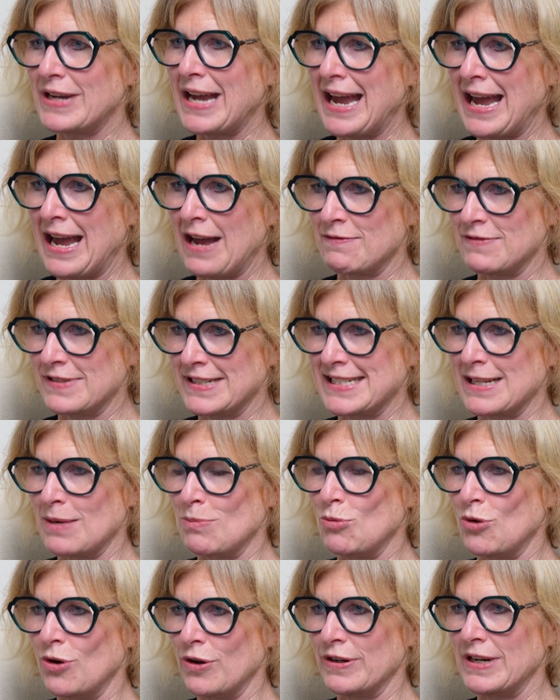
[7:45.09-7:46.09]
care for
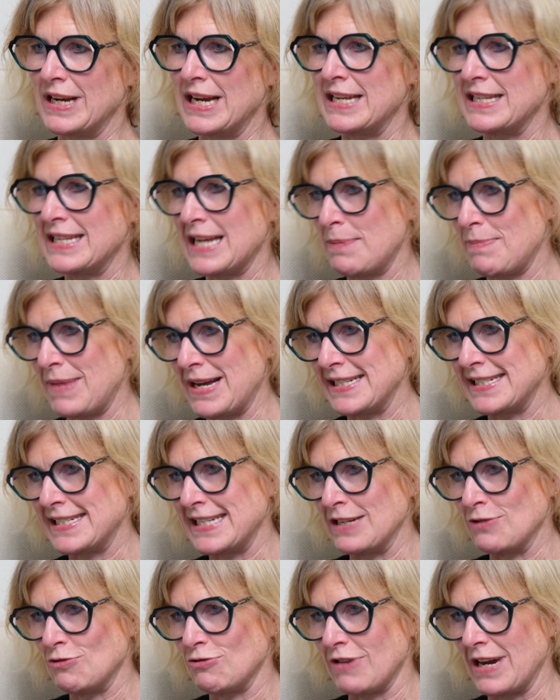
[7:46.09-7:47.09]
someone in their best
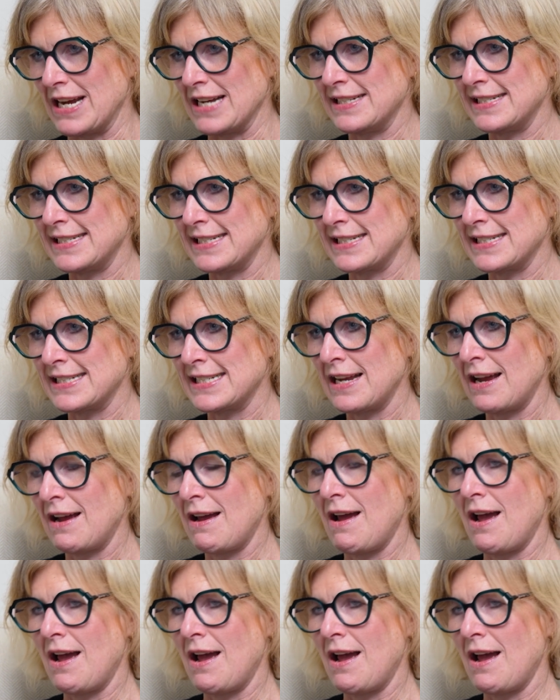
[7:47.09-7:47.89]
interests.